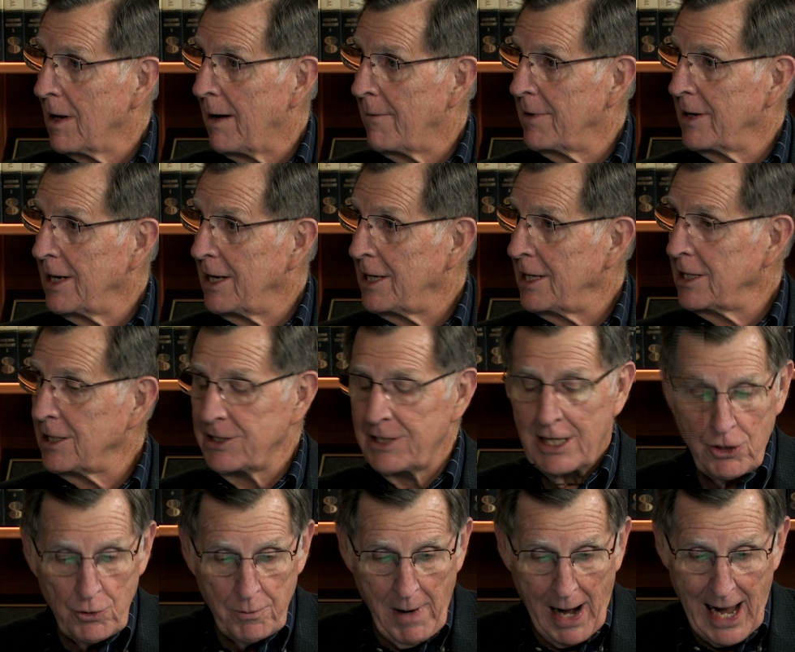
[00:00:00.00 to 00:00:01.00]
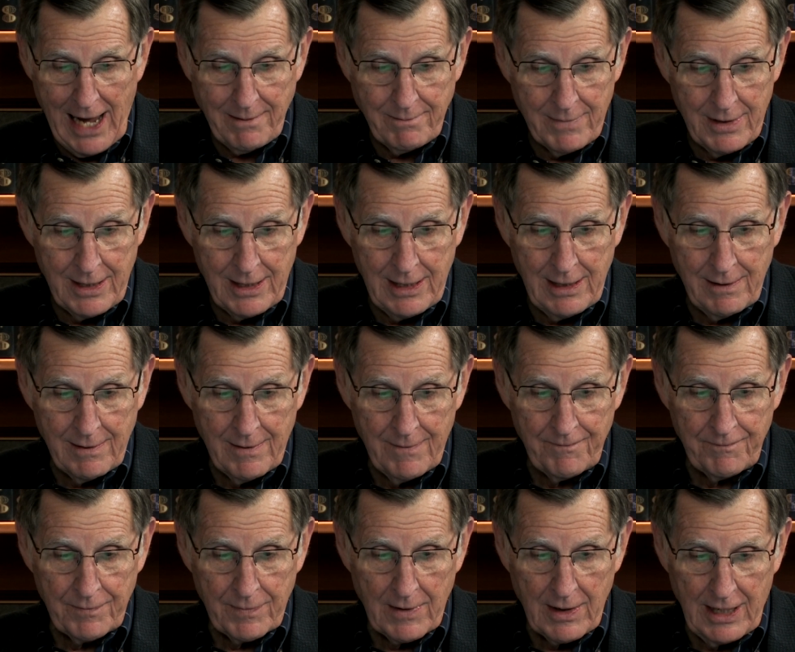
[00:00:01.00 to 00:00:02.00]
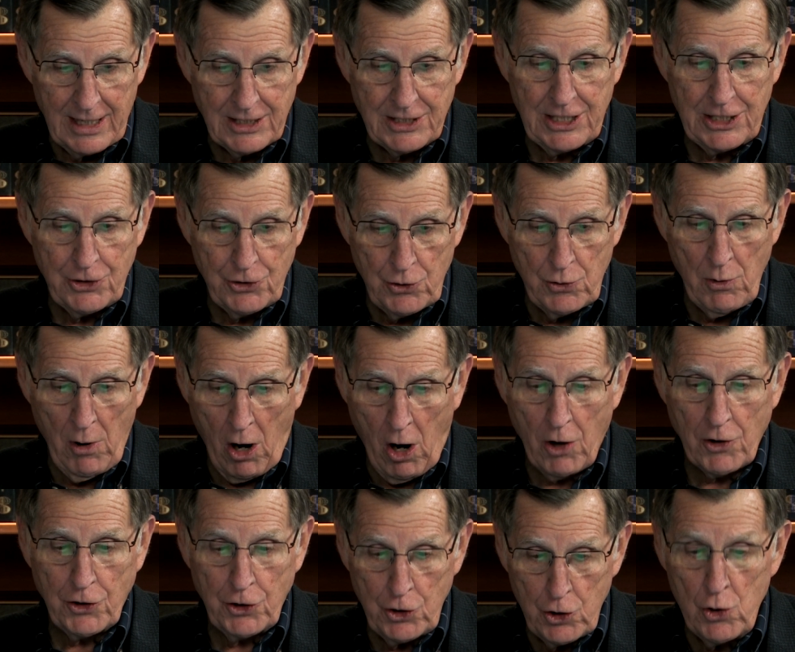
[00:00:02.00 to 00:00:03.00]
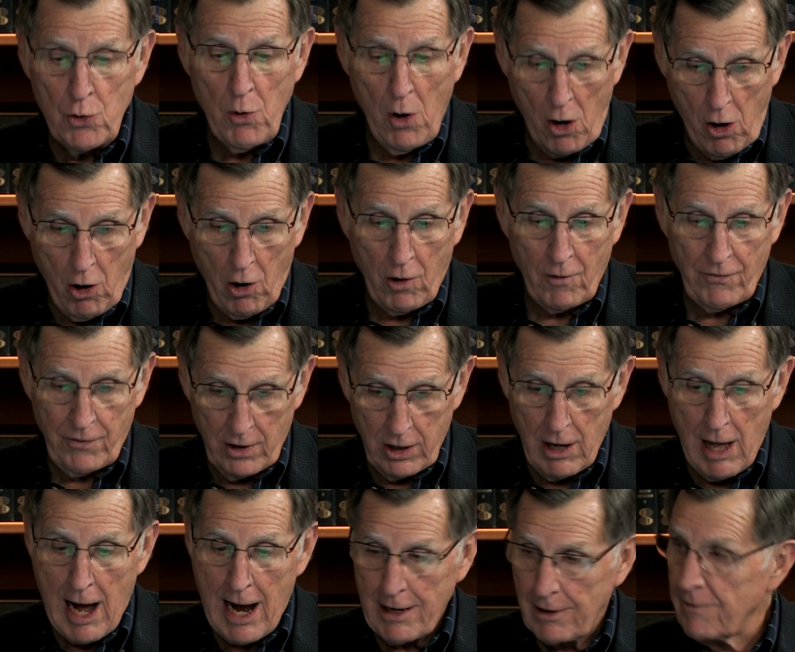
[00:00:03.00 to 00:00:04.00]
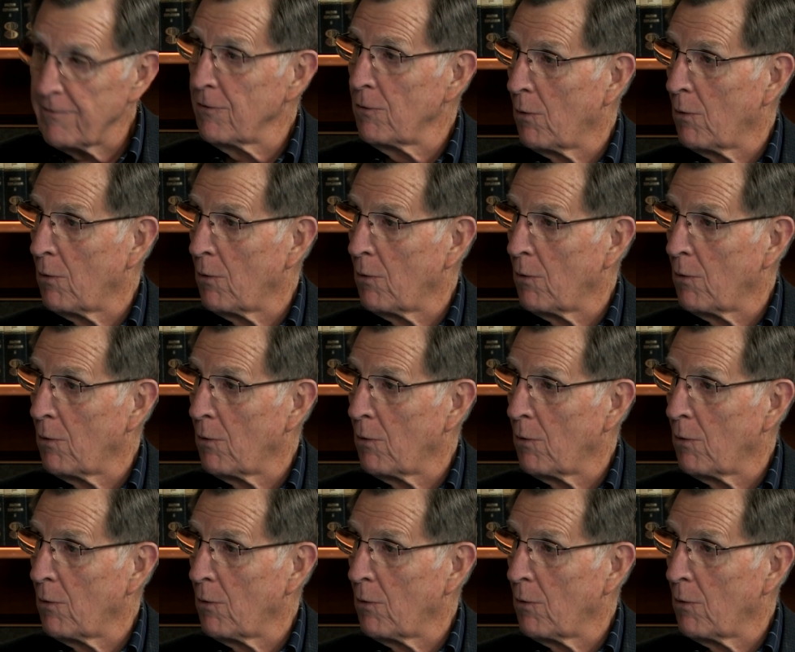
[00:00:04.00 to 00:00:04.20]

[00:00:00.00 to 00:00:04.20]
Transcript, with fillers: mean, he didn't say you might be. He said you are. You are the light of the